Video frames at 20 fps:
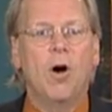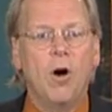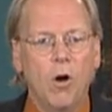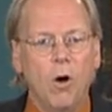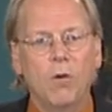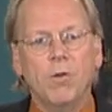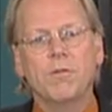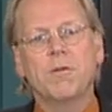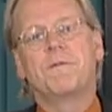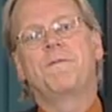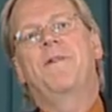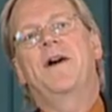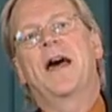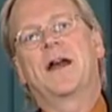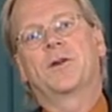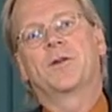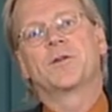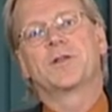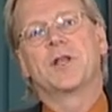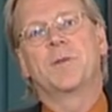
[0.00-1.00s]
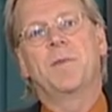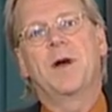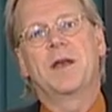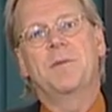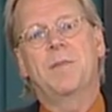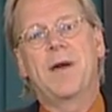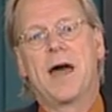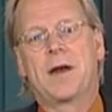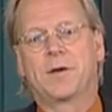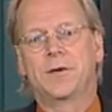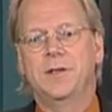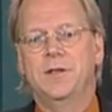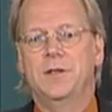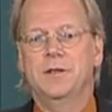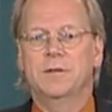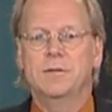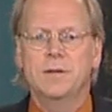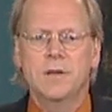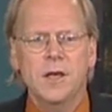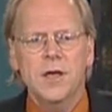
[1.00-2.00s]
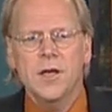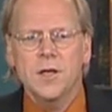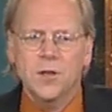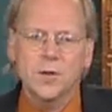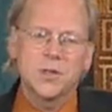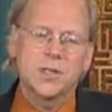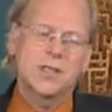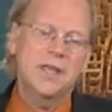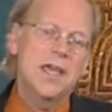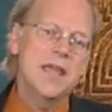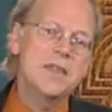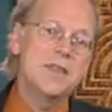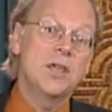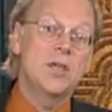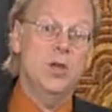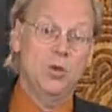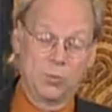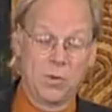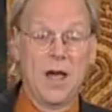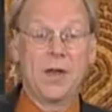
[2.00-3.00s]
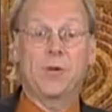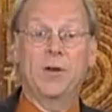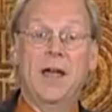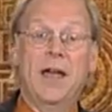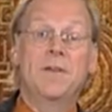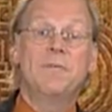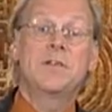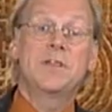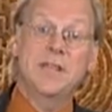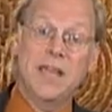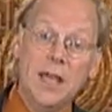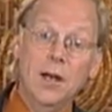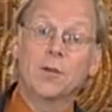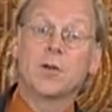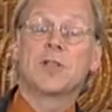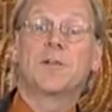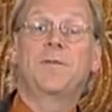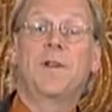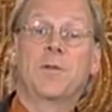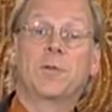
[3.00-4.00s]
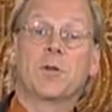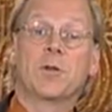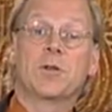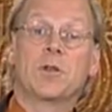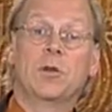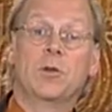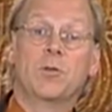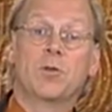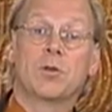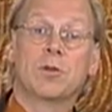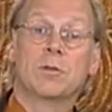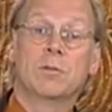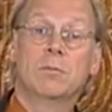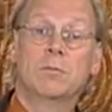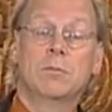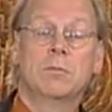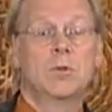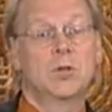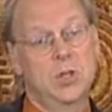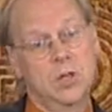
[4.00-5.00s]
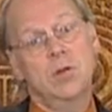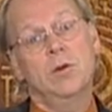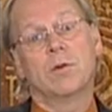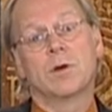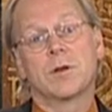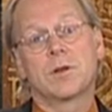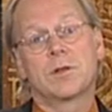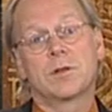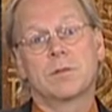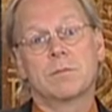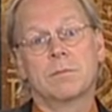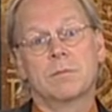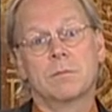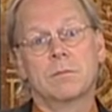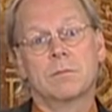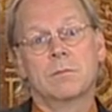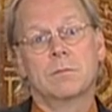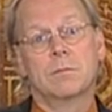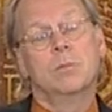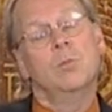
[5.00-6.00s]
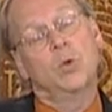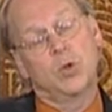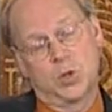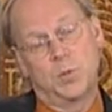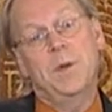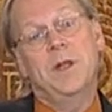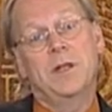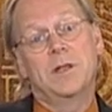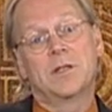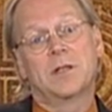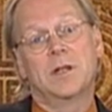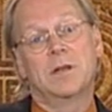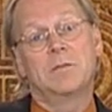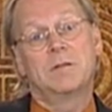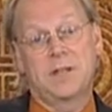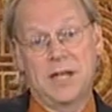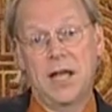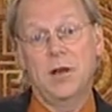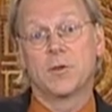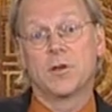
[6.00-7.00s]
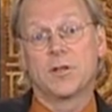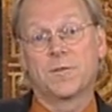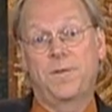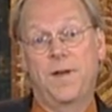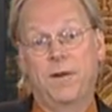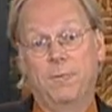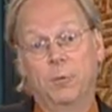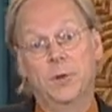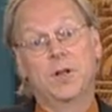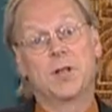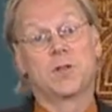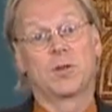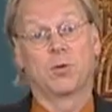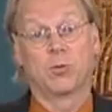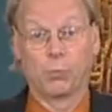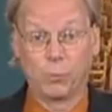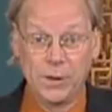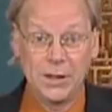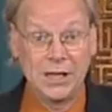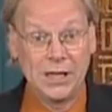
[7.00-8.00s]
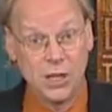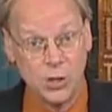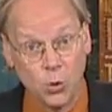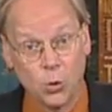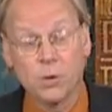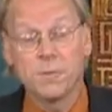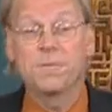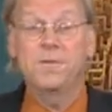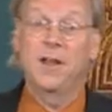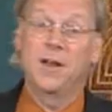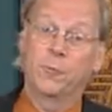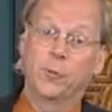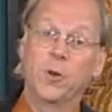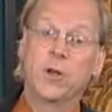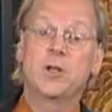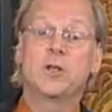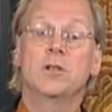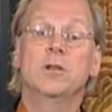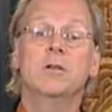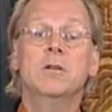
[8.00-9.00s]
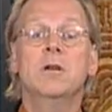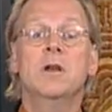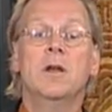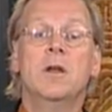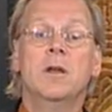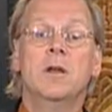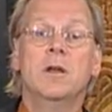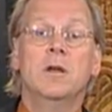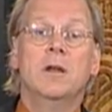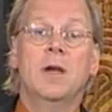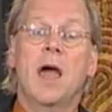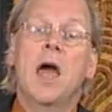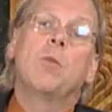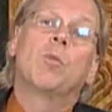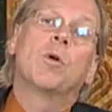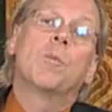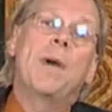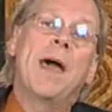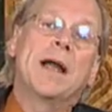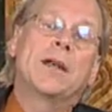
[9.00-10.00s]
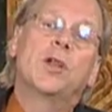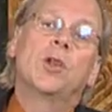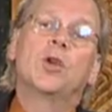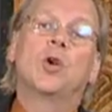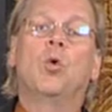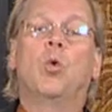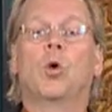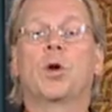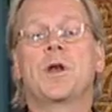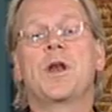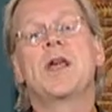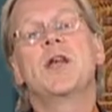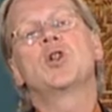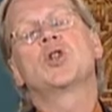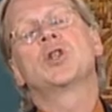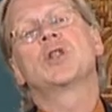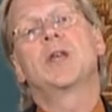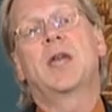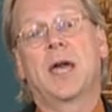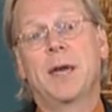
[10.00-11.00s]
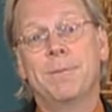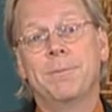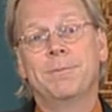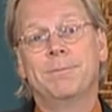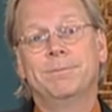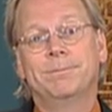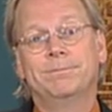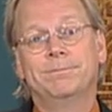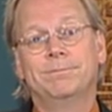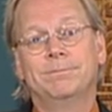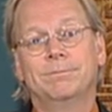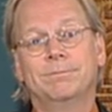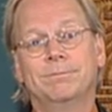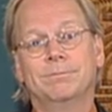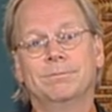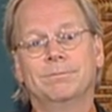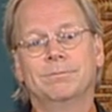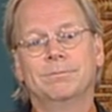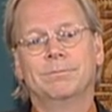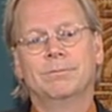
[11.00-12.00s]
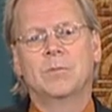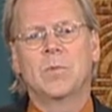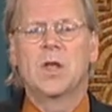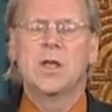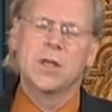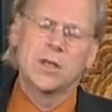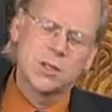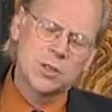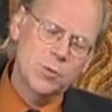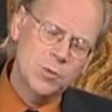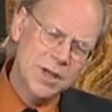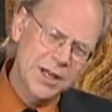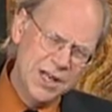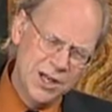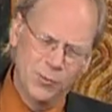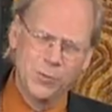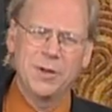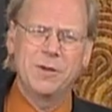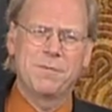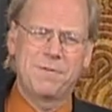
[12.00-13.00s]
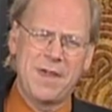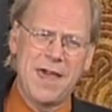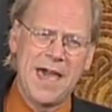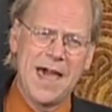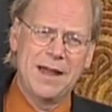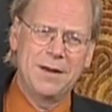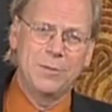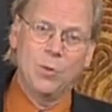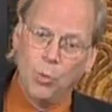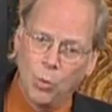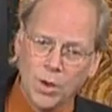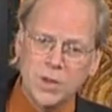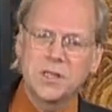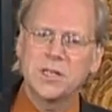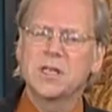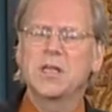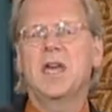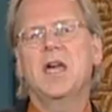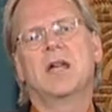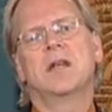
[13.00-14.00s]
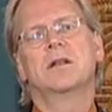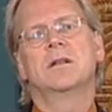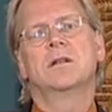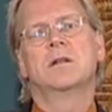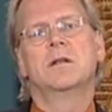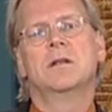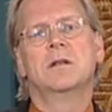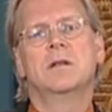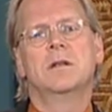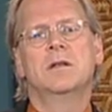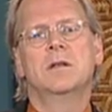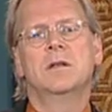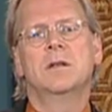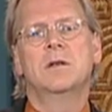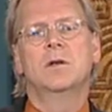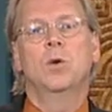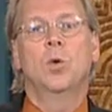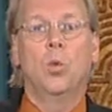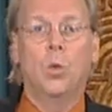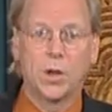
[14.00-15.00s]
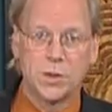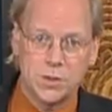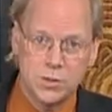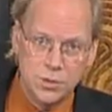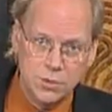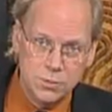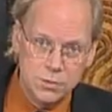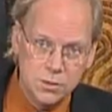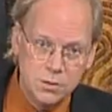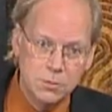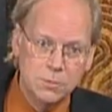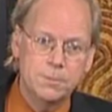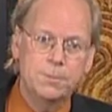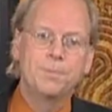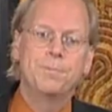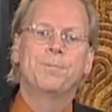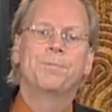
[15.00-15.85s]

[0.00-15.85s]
all of the factors that might matter to you, you're saying that you'd rather have Taylor's favorite solution to yours, which means that Taylor's favorite is really your favorite too, and we're back to the coordination game. So getting rid of that, once again, what do you do?